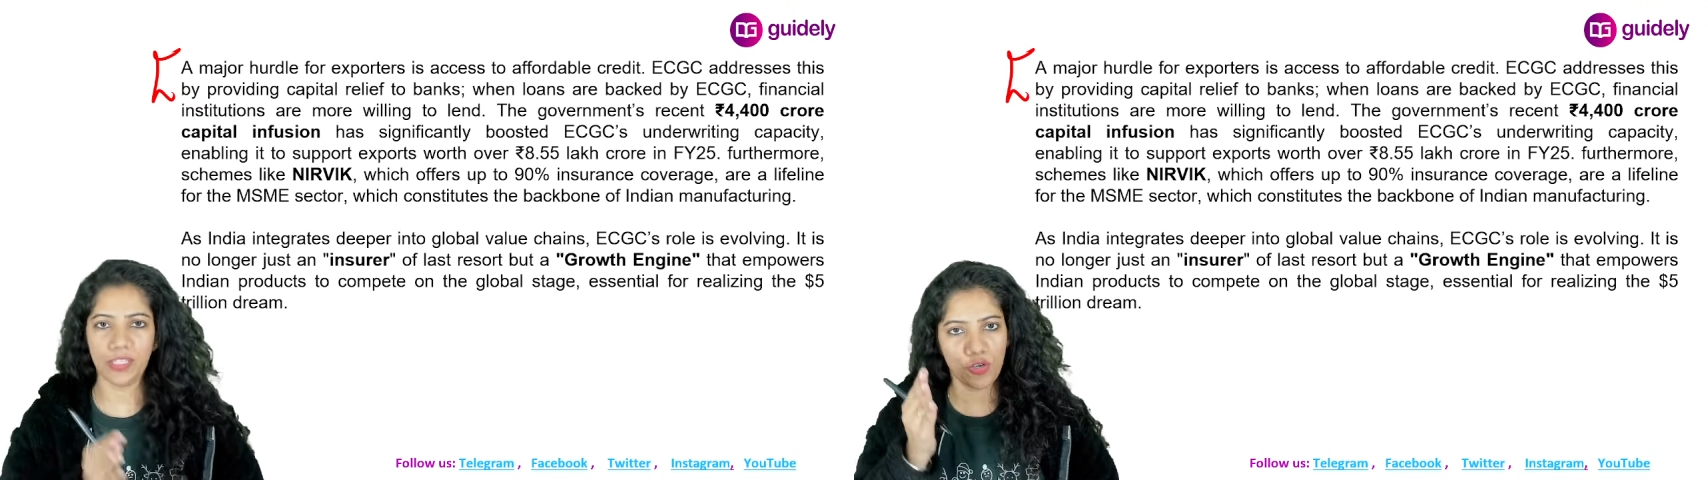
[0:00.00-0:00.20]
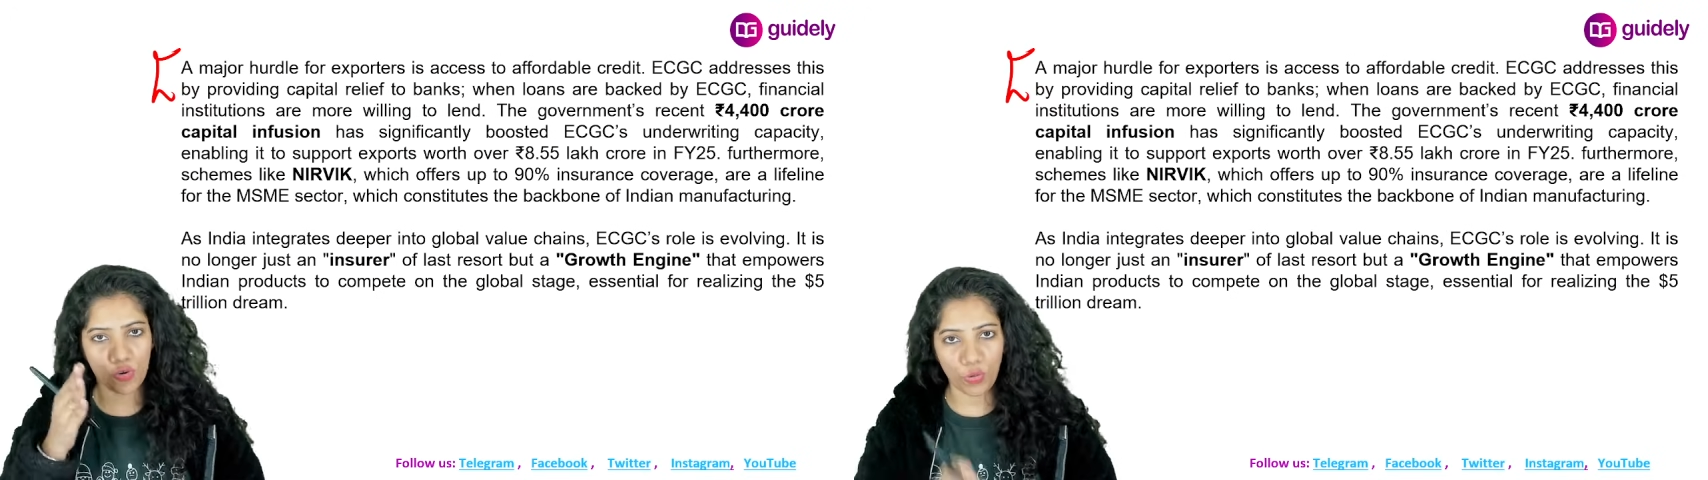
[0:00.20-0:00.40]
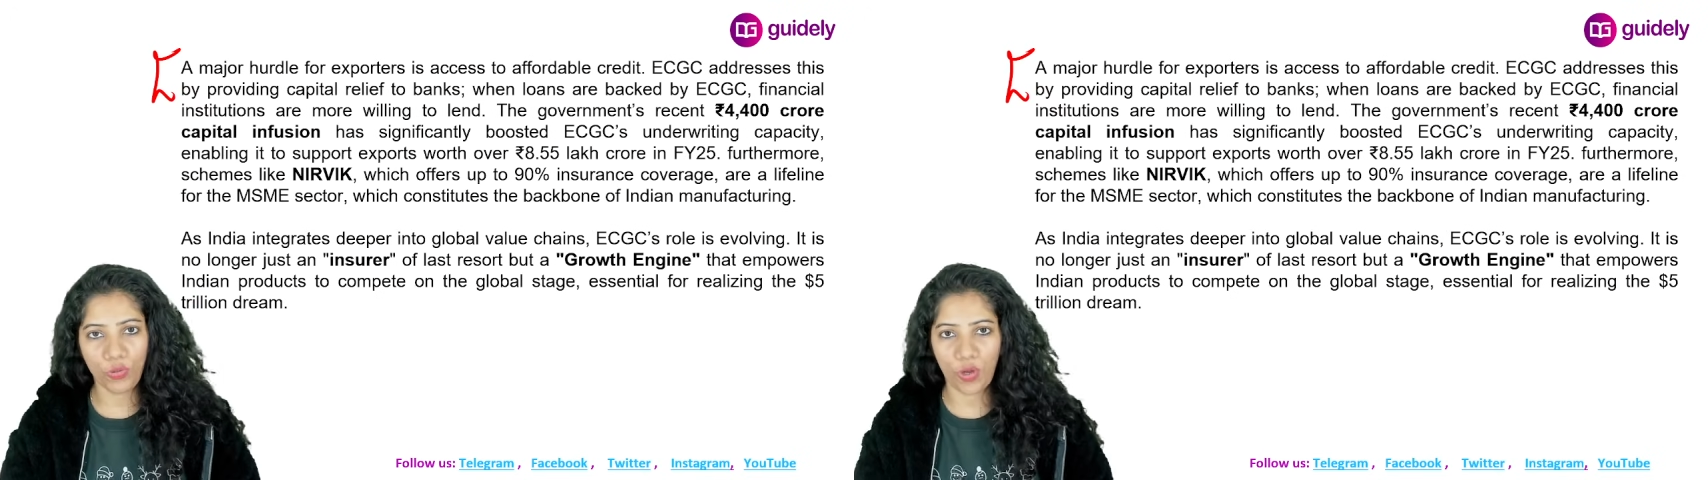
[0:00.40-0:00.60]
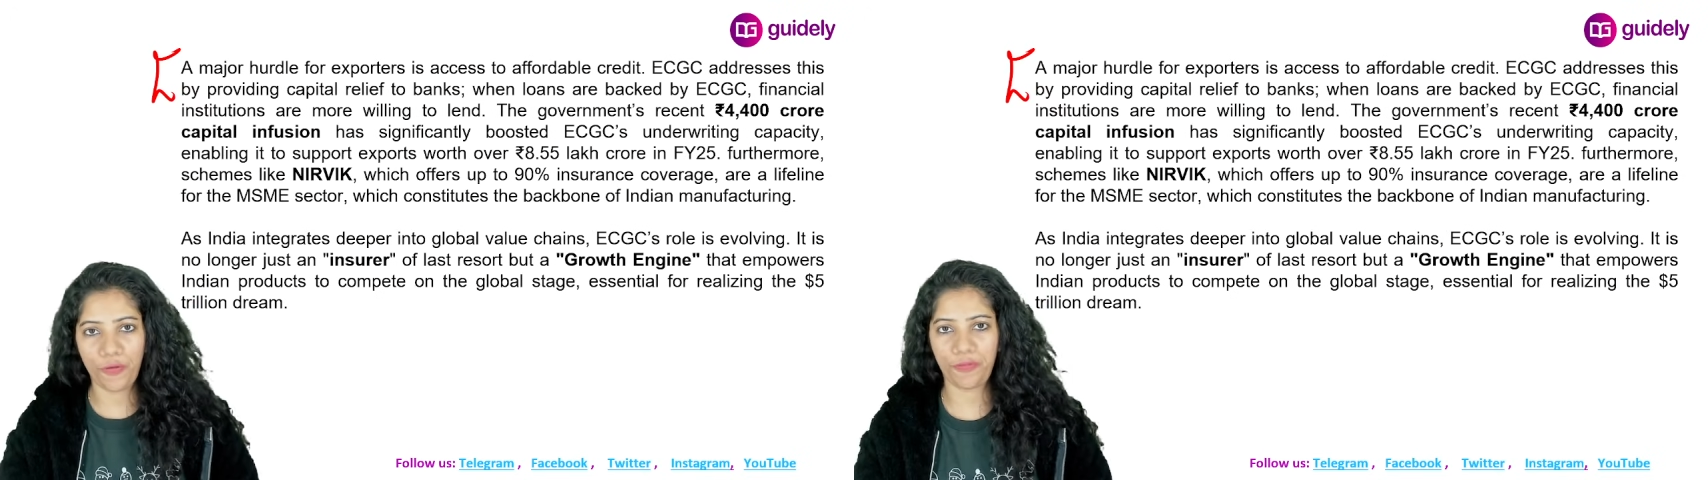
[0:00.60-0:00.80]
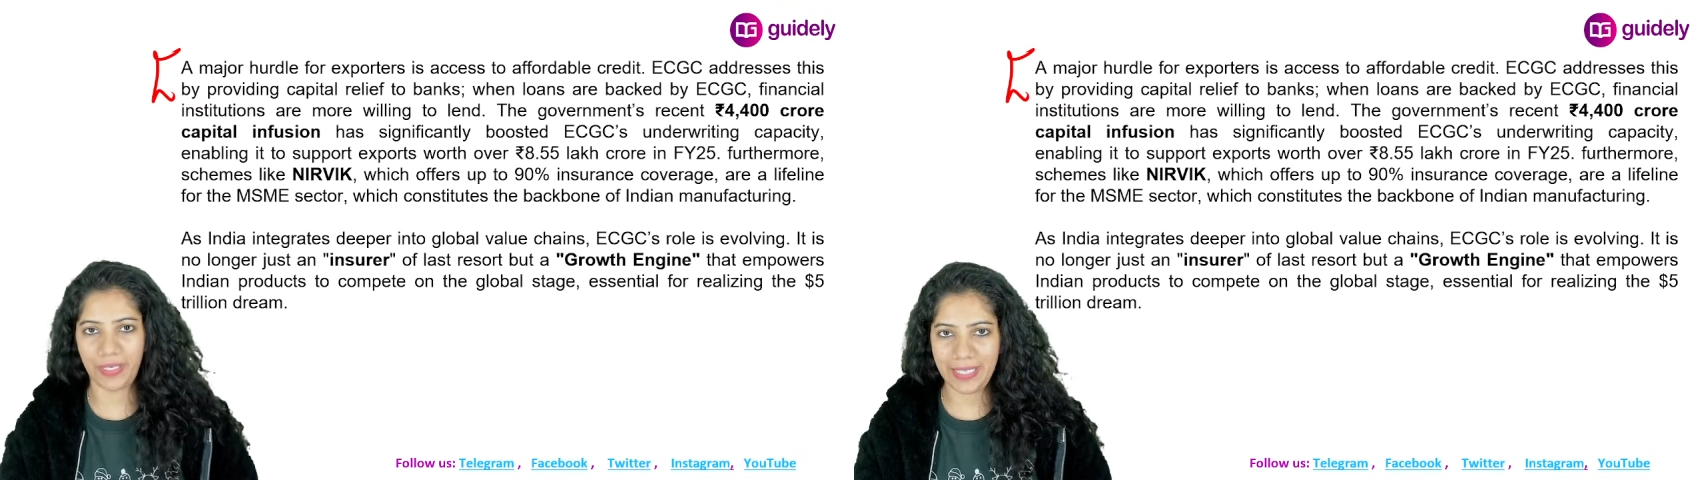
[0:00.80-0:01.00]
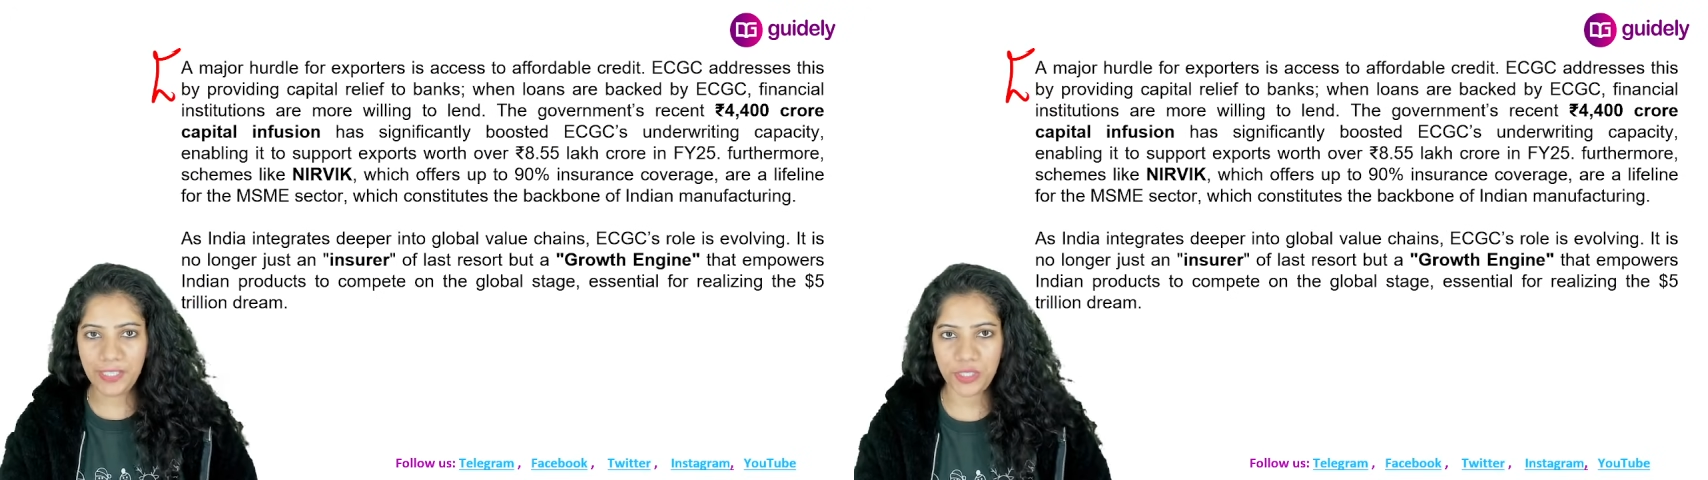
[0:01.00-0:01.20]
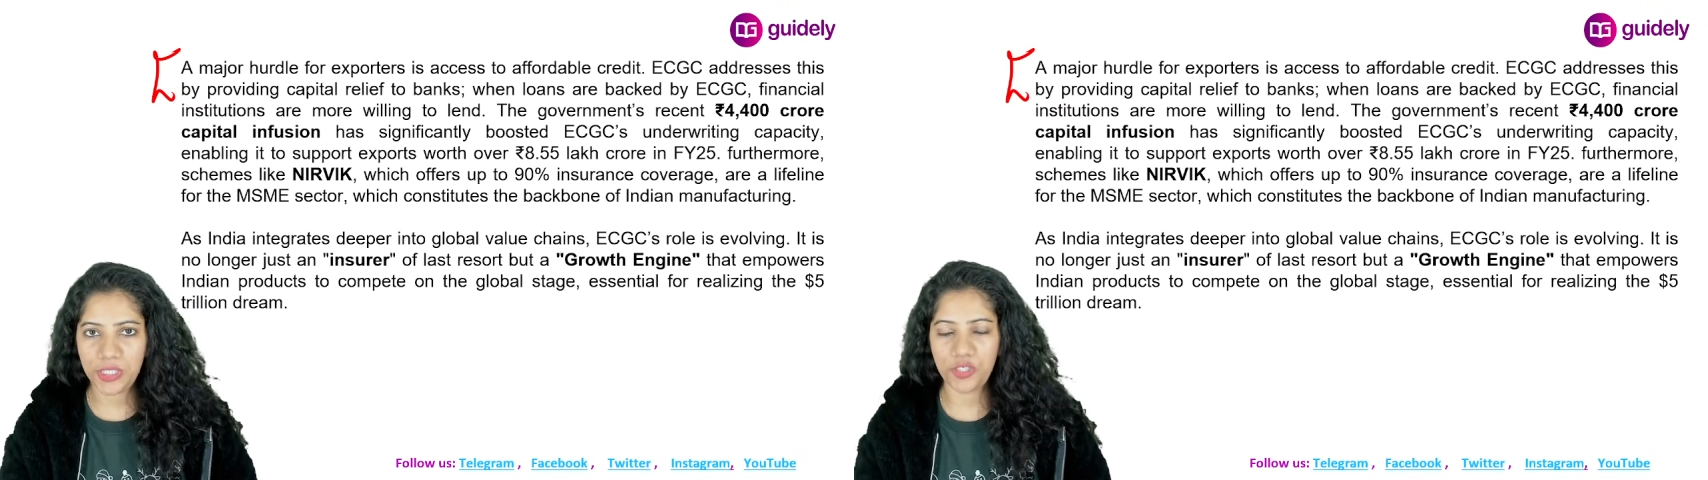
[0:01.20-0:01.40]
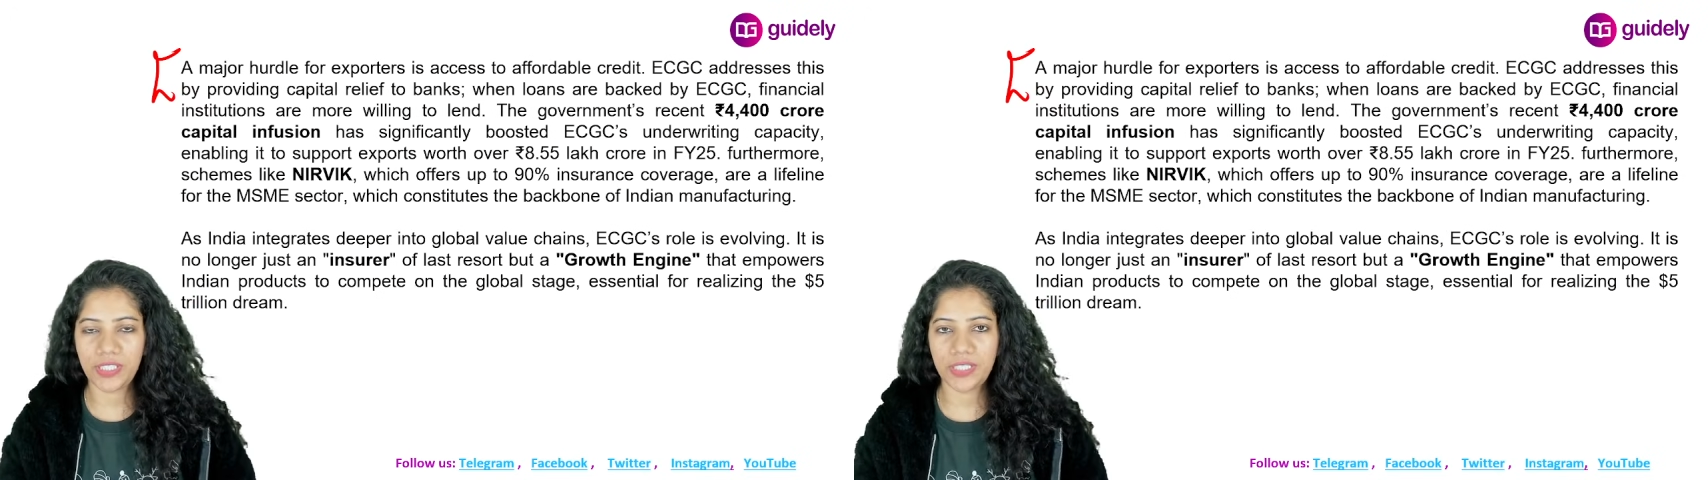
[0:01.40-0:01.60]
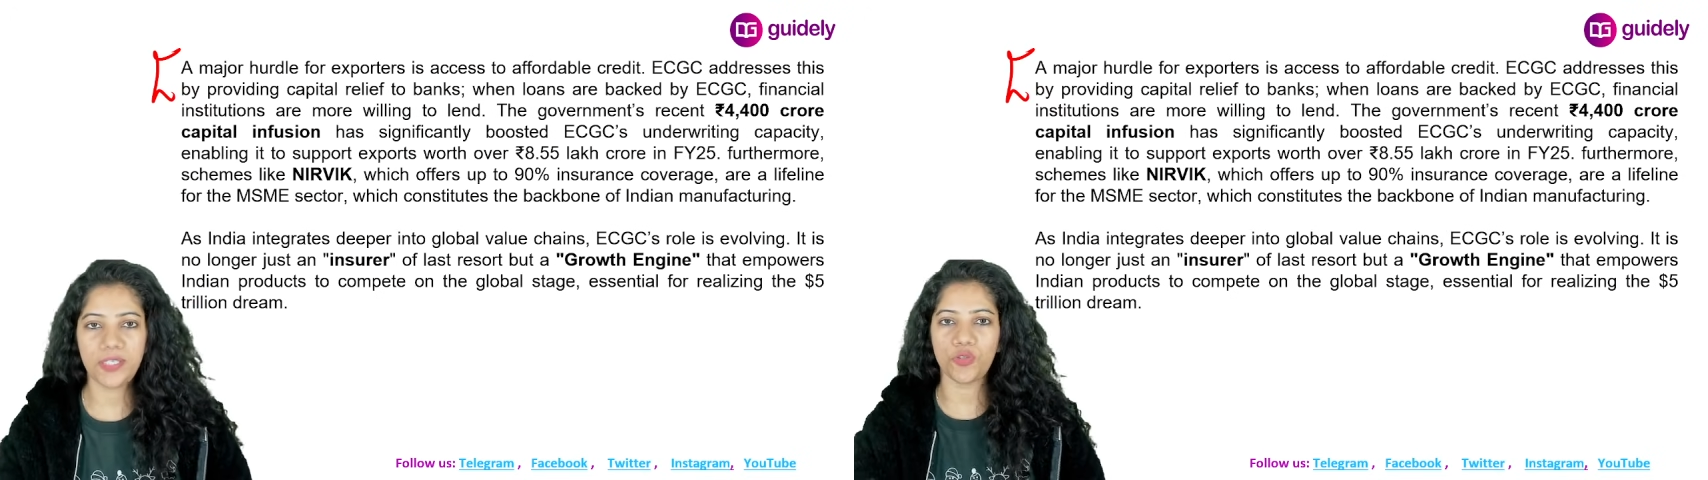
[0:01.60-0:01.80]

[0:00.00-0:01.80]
the role of ECGC,